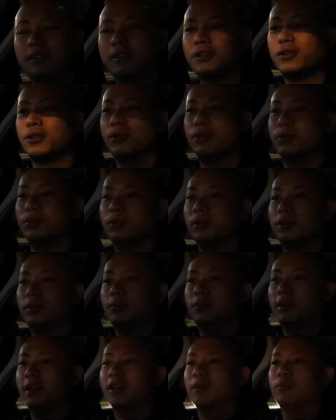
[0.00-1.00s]
to
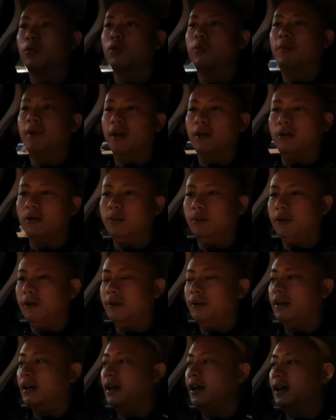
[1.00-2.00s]
make it more bearable.
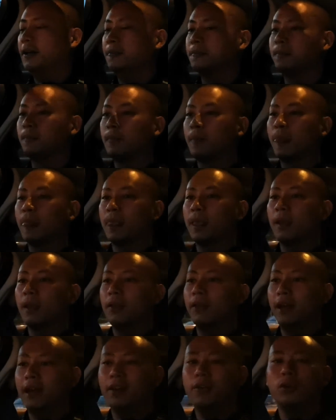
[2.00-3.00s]
And
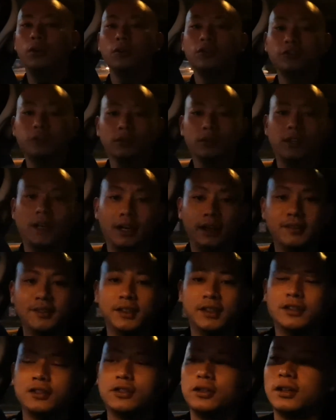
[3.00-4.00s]
that also ties
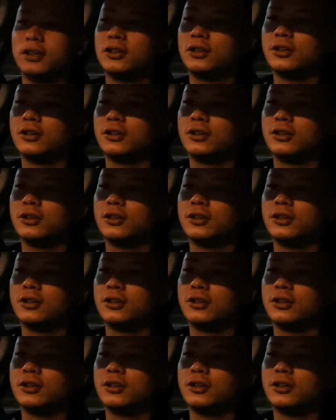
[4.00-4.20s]
into the